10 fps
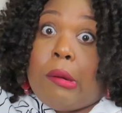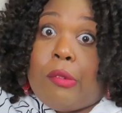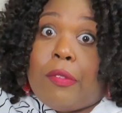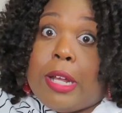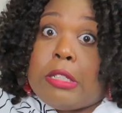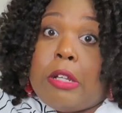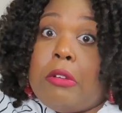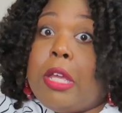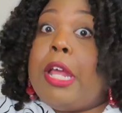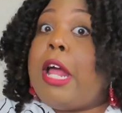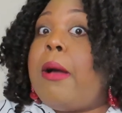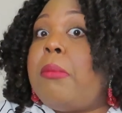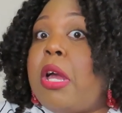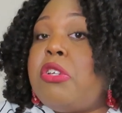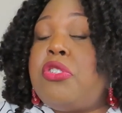get on flash sale again.
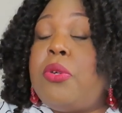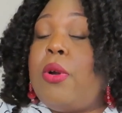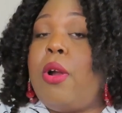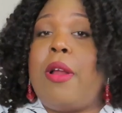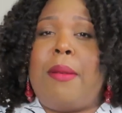I'm not sure.